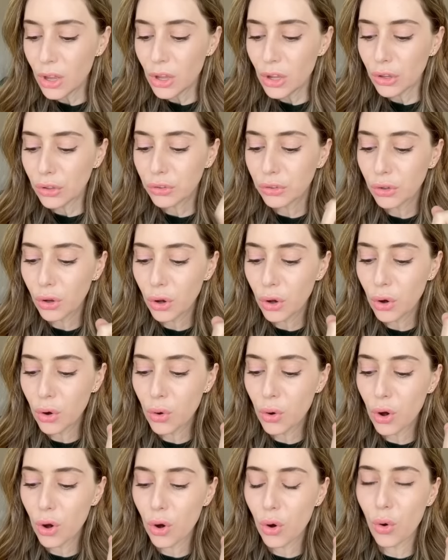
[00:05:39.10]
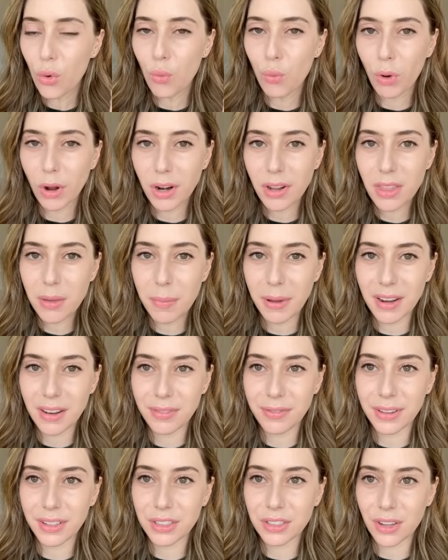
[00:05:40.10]
So what are the
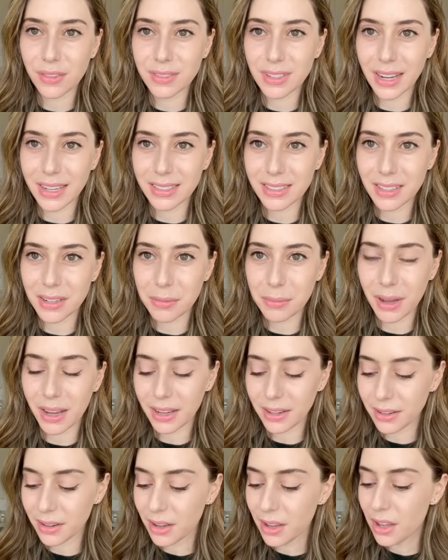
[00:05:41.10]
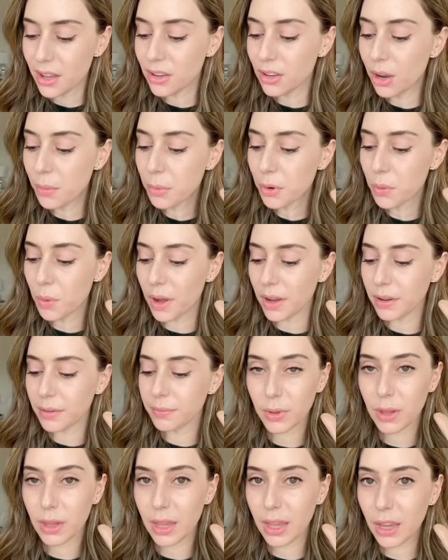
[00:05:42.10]
benefits of niacinamide? Number one,
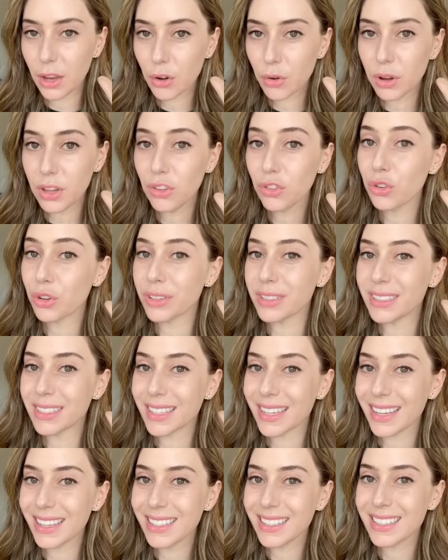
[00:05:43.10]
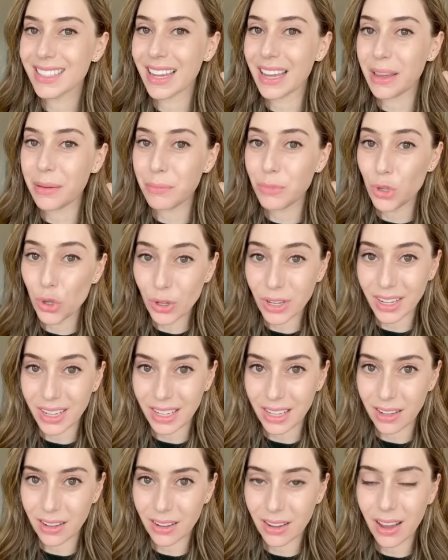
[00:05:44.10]
increase your skin's
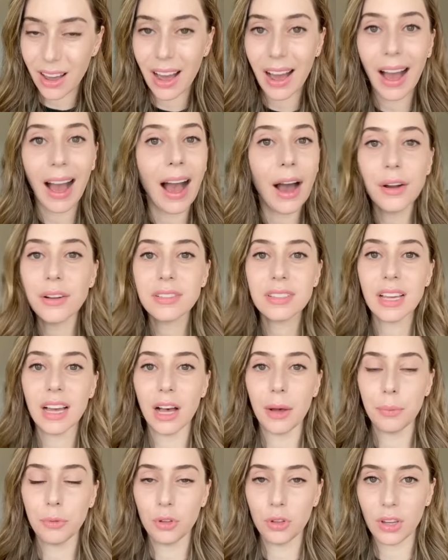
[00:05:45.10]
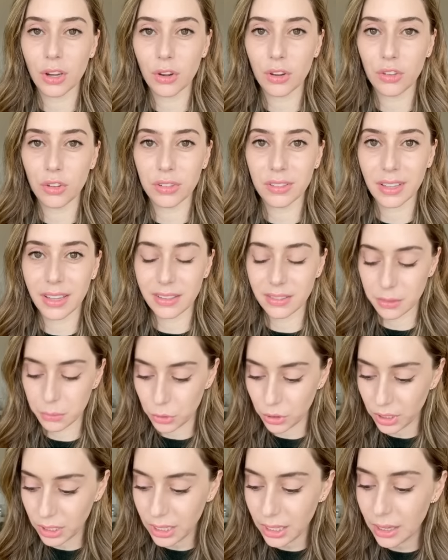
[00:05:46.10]
immunity. How does it help to increase your skin's
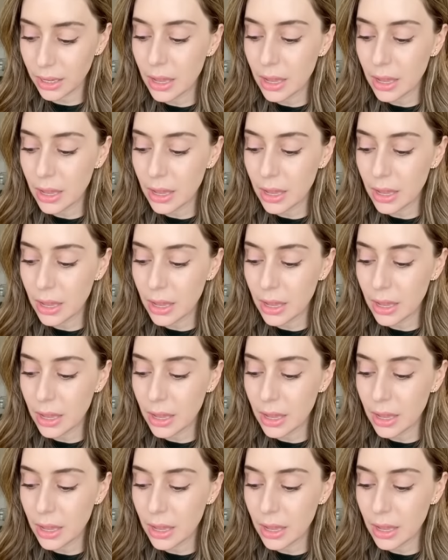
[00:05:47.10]
immunity?